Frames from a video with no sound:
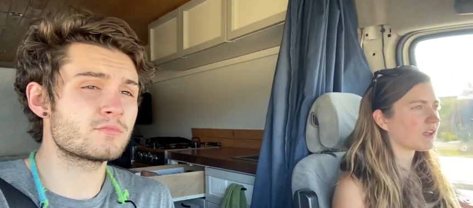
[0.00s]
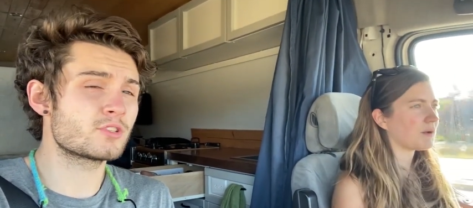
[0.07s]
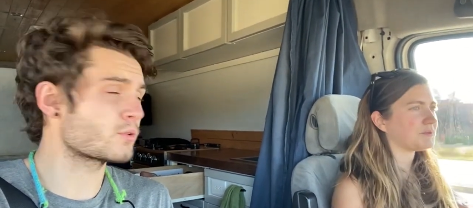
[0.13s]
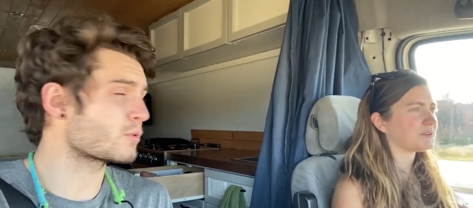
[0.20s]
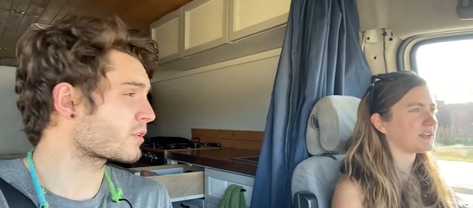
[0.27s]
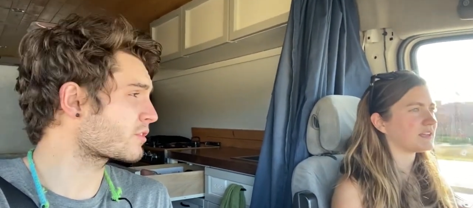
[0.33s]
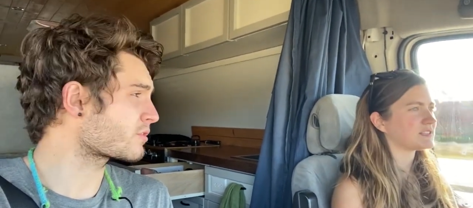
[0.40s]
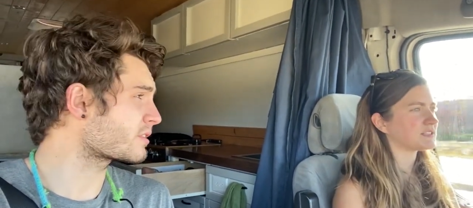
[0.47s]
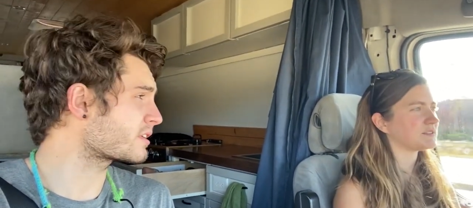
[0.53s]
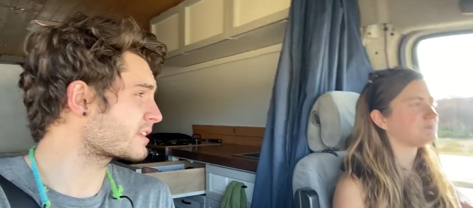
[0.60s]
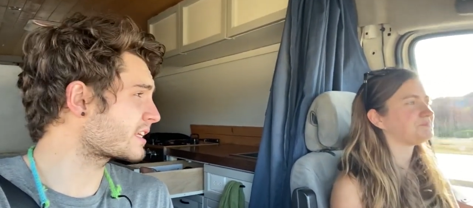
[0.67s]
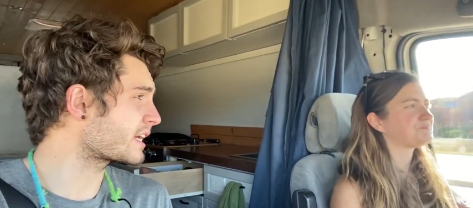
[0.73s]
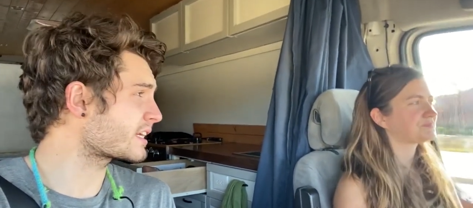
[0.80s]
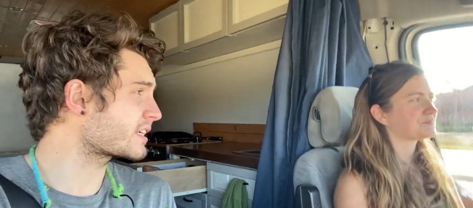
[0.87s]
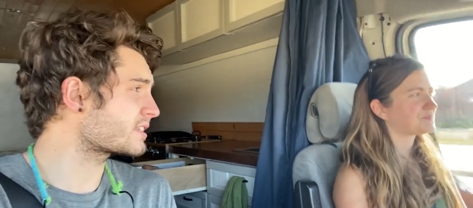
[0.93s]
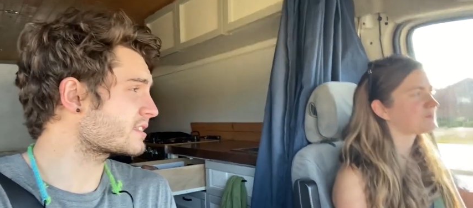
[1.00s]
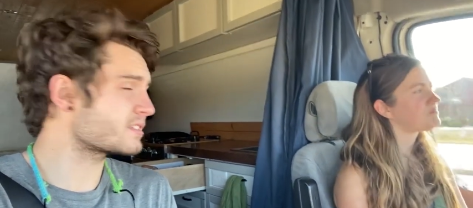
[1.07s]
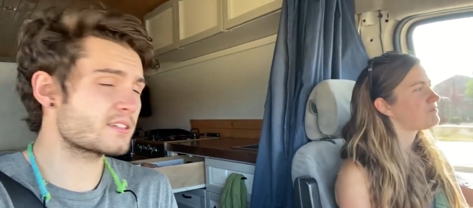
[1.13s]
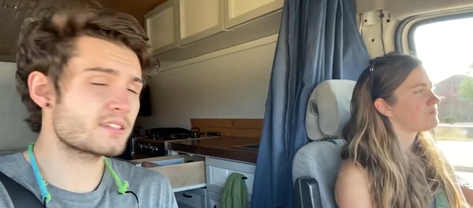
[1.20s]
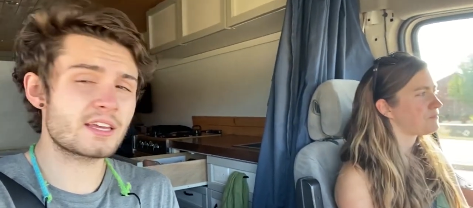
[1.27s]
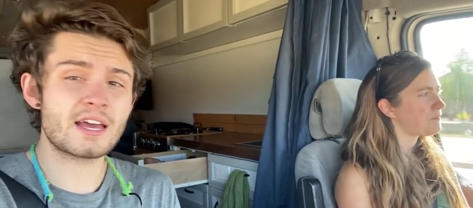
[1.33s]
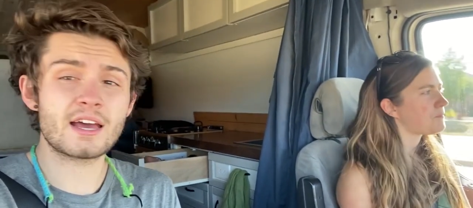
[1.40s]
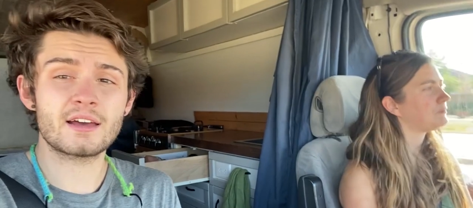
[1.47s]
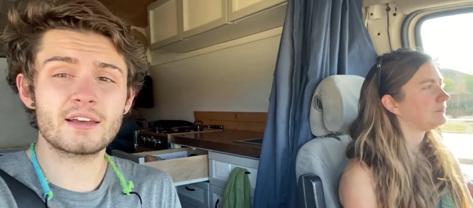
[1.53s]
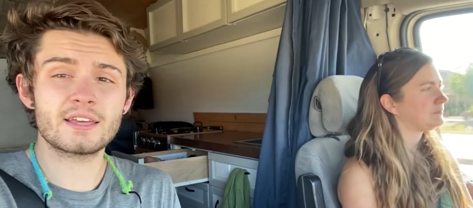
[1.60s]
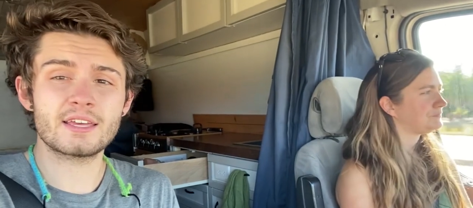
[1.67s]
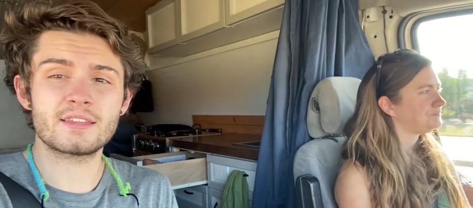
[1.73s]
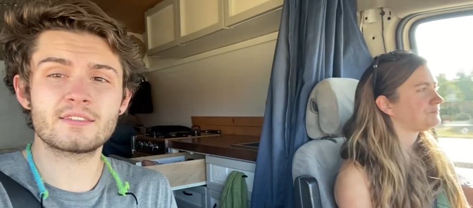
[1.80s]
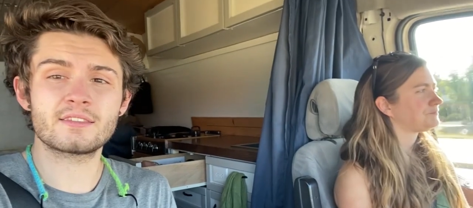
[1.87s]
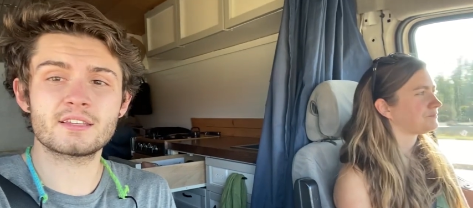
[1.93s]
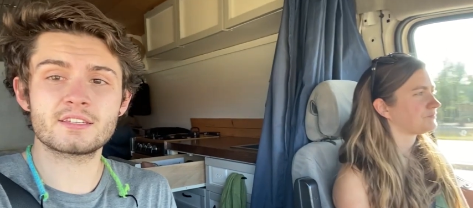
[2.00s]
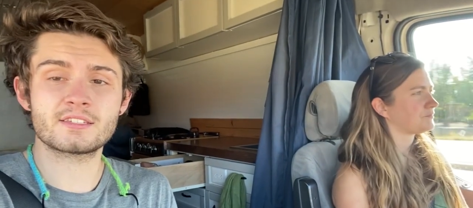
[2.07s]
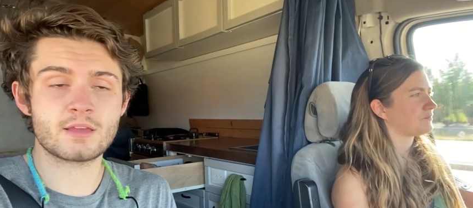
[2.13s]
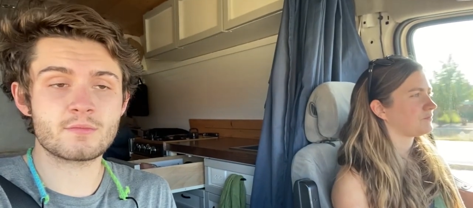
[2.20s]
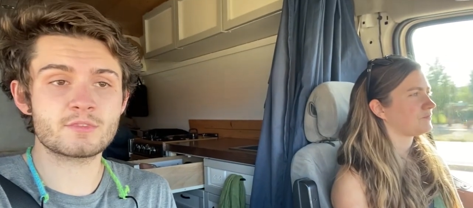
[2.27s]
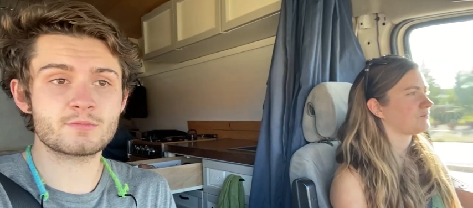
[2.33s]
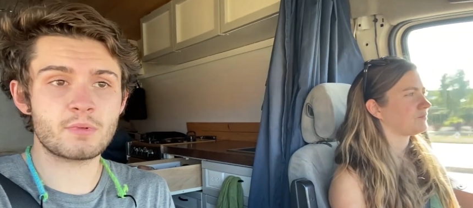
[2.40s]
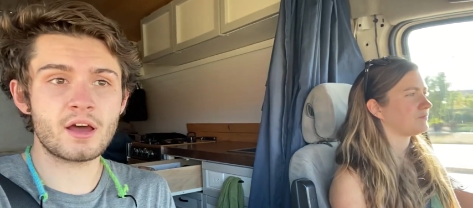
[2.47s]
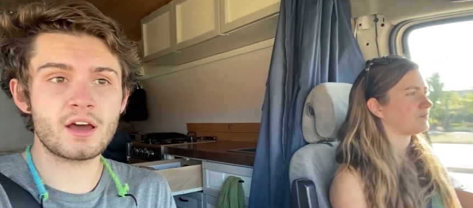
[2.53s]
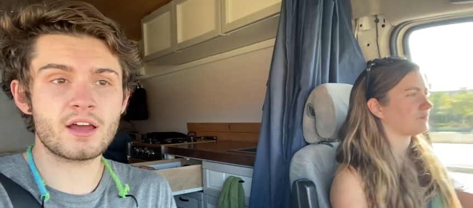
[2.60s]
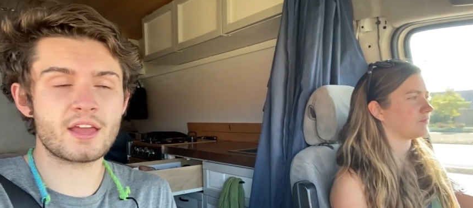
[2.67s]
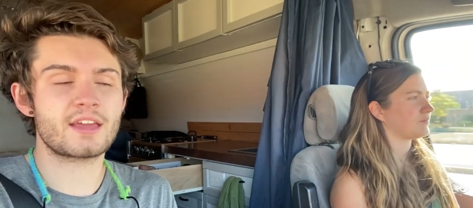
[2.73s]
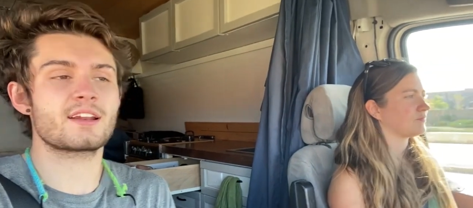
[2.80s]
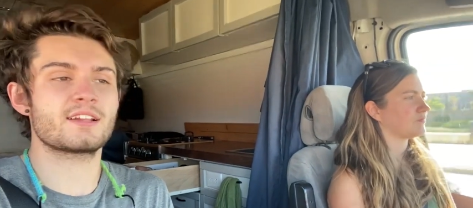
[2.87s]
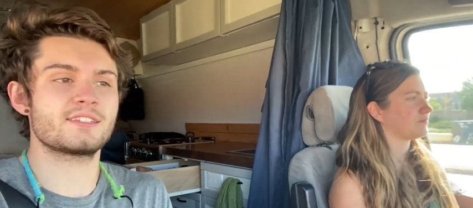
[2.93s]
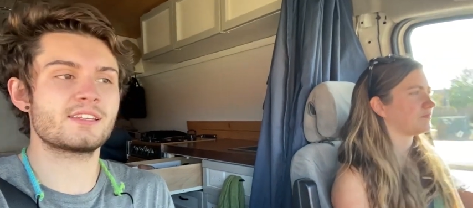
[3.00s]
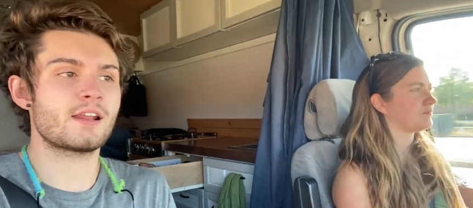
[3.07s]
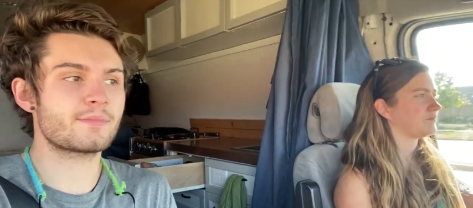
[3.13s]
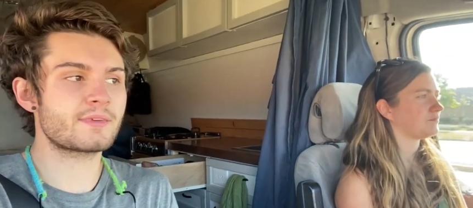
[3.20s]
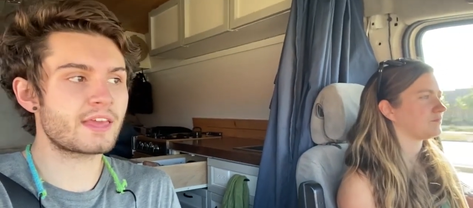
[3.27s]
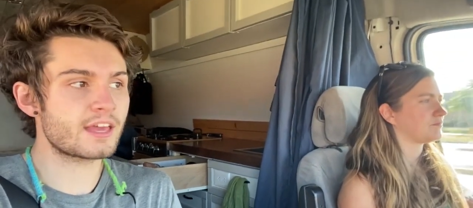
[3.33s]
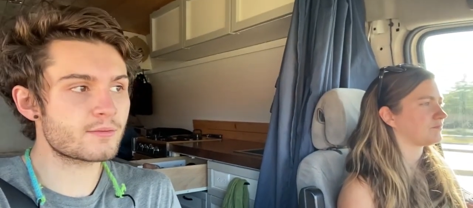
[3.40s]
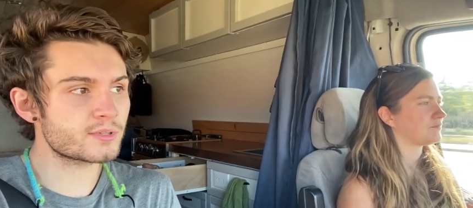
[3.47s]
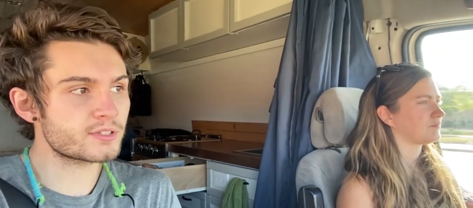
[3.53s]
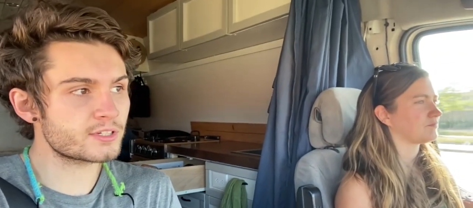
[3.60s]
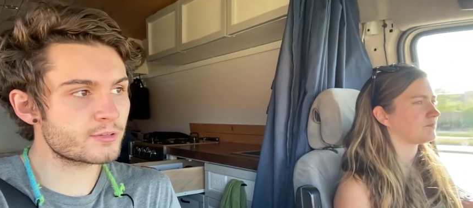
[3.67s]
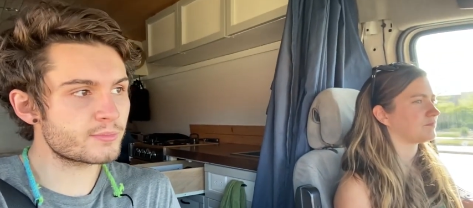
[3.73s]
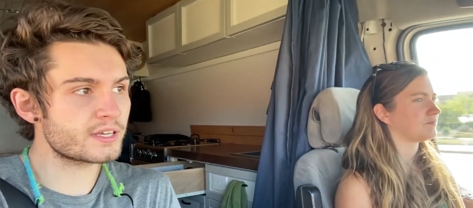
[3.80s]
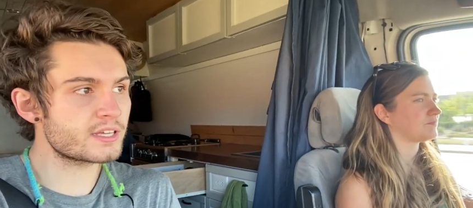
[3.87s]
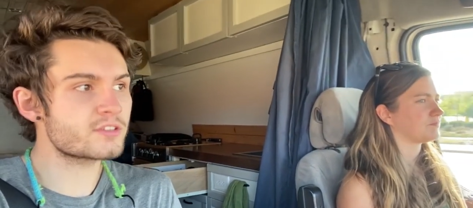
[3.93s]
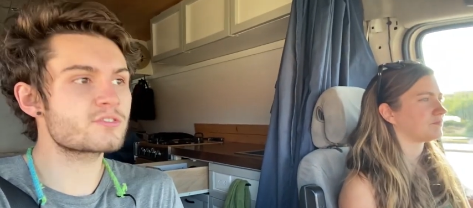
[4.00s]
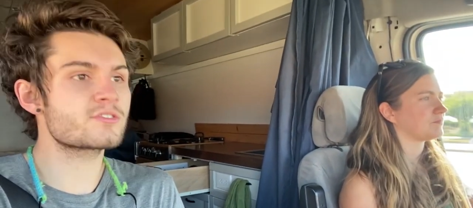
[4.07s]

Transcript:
Speaker 1: two or three days, yeah, in the same spot and kind of set up camp a little bit.